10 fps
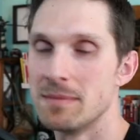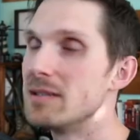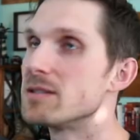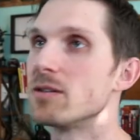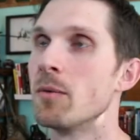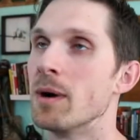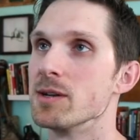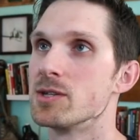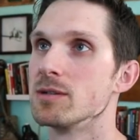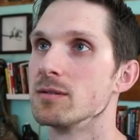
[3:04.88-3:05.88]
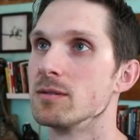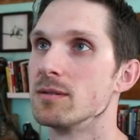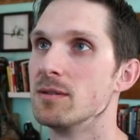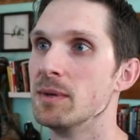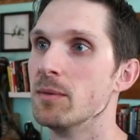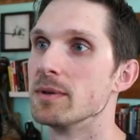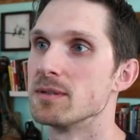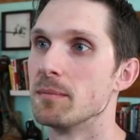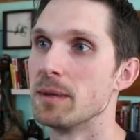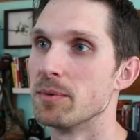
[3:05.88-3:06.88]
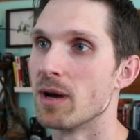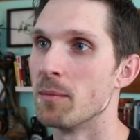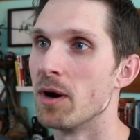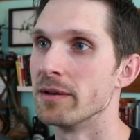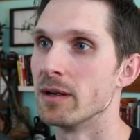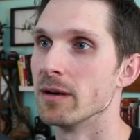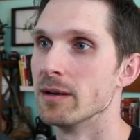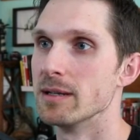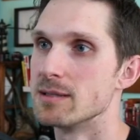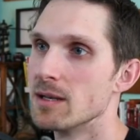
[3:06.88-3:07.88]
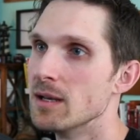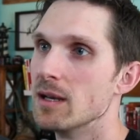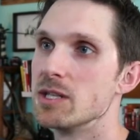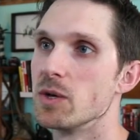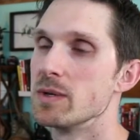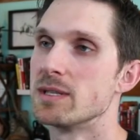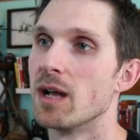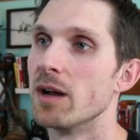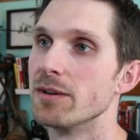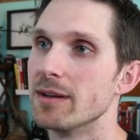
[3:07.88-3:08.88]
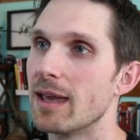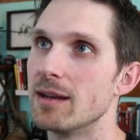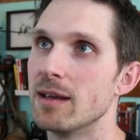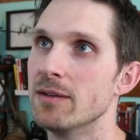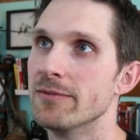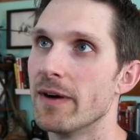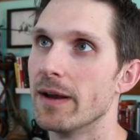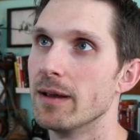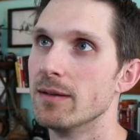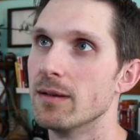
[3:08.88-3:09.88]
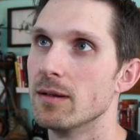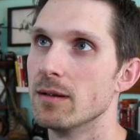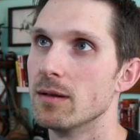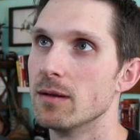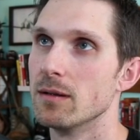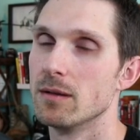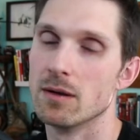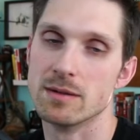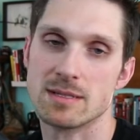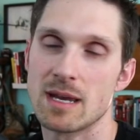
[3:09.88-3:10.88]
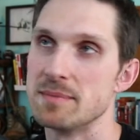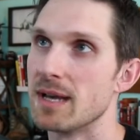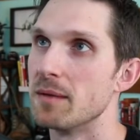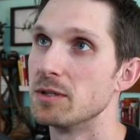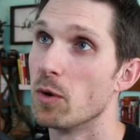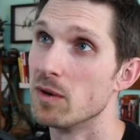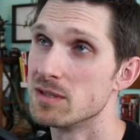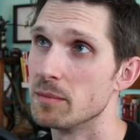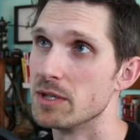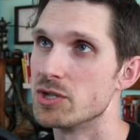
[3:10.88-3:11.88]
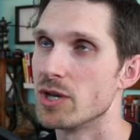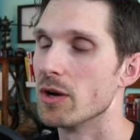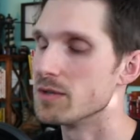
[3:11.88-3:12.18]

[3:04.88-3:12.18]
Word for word: means so much to me when some people come on here, and it's it's always an honor to get an invite on the same time to go on somebody's show.